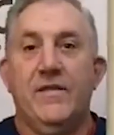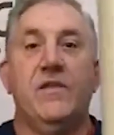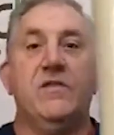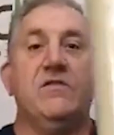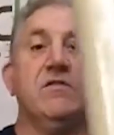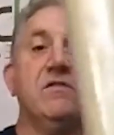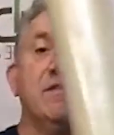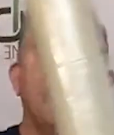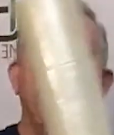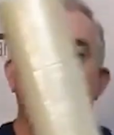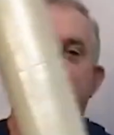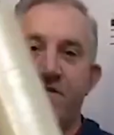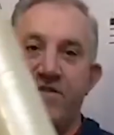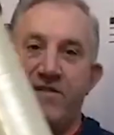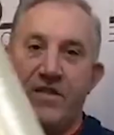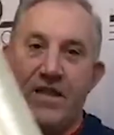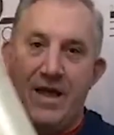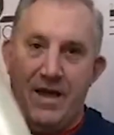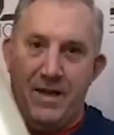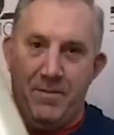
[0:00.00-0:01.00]
this is like
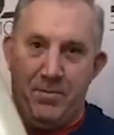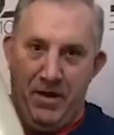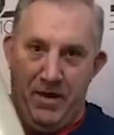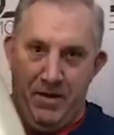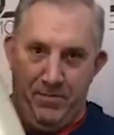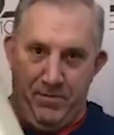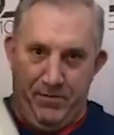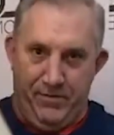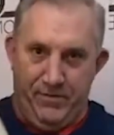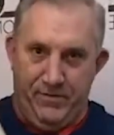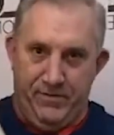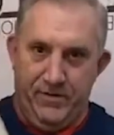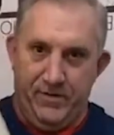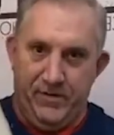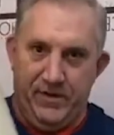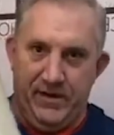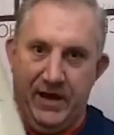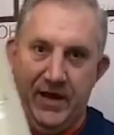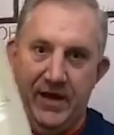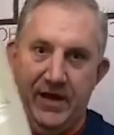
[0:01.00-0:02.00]
flypaper.
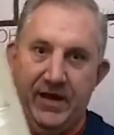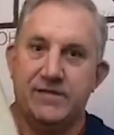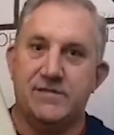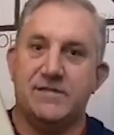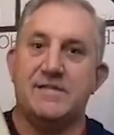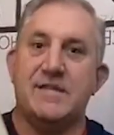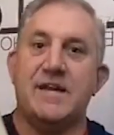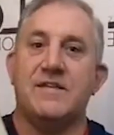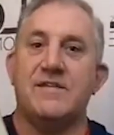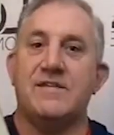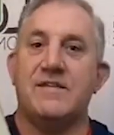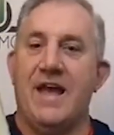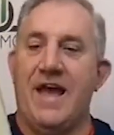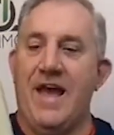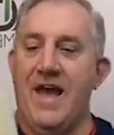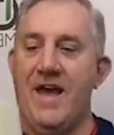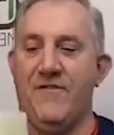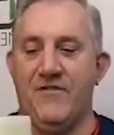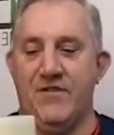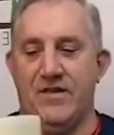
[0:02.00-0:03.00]
Okay. It sticks
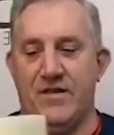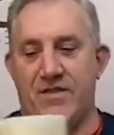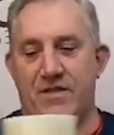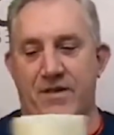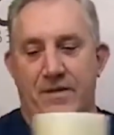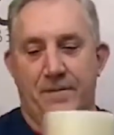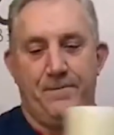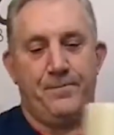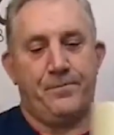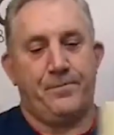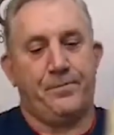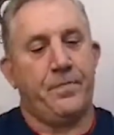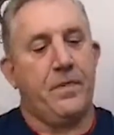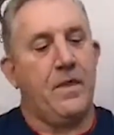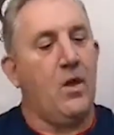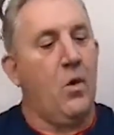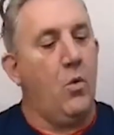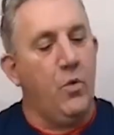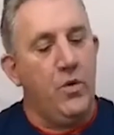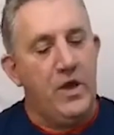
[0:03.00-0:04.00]
to everything.
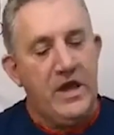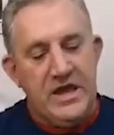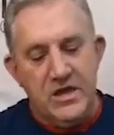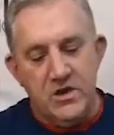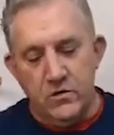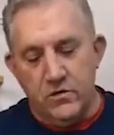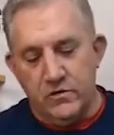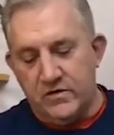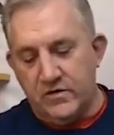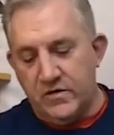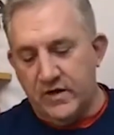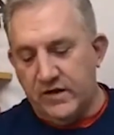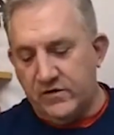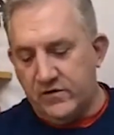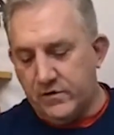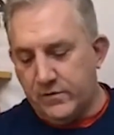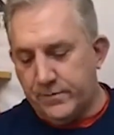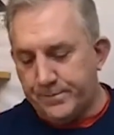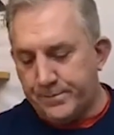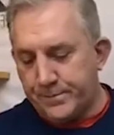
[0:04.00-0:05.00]
We use
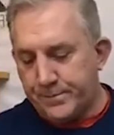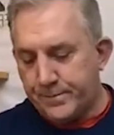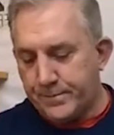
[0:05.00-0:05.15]
this